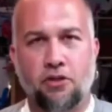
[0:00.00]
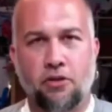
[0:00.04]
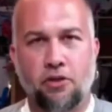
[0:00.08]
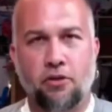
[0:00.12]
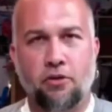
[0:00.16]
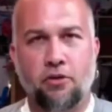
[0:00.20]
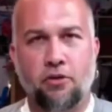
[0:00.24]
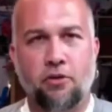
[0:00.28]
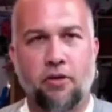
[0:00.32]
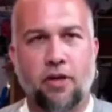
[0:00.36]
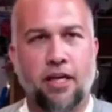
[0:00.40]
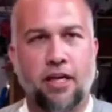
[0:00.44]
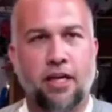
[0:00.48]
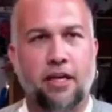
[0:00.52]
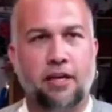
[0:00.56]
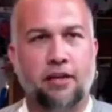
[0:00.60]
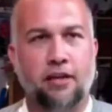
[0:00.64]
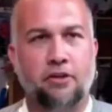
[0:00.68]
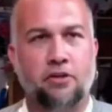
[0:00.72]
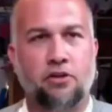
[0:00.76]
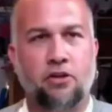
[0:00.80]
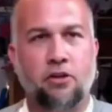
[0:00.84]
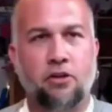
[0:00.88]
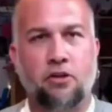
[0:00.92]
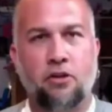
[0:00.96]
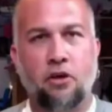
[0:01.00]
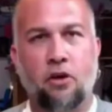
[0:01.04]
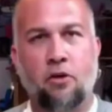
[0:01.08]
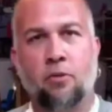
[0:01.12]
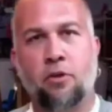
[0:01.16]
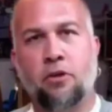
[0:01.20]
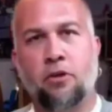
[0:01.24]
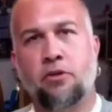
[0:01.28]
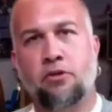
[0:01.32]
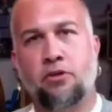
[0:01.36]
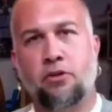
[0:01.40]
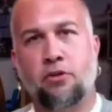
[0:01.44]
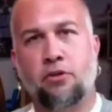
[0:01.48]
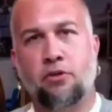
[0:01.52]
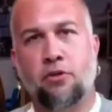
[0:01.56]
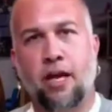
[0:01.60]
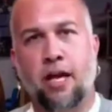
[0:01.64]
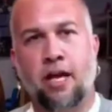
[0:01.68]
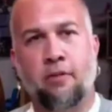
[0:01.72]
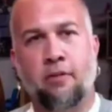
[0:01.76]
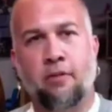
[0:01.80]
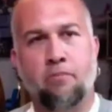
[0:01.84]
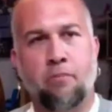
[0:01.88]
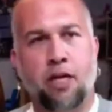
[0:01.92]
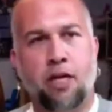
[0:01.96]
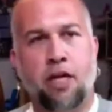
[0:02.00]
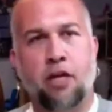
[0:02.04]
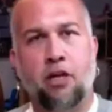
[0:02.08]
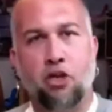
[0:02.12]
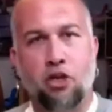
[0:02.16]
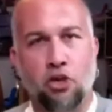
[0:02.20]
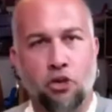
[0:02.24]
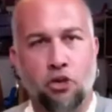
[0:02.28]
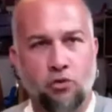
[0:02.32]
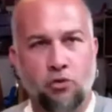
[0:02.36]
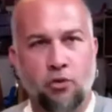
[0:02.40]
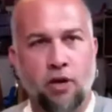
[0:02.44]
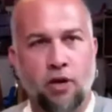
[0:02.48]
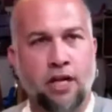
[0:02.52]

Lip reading: do is to go into and meet you